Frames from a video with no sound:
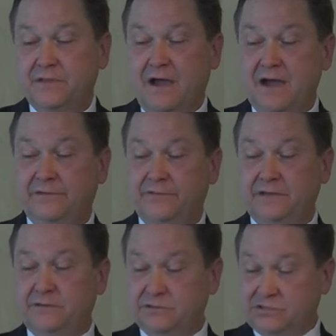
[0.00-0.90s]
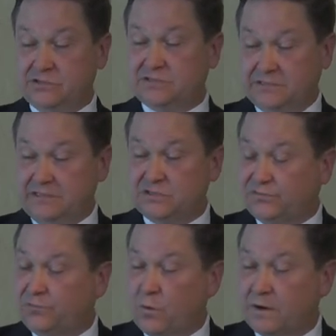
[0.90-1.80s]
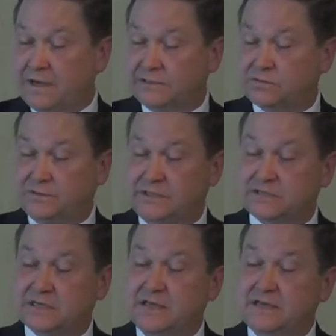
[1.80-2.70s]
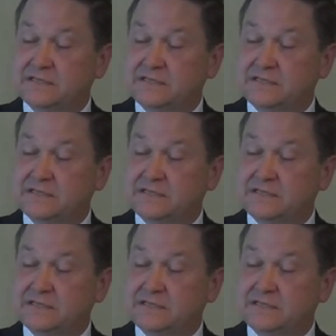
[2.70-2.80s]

then there's just these 4 countries: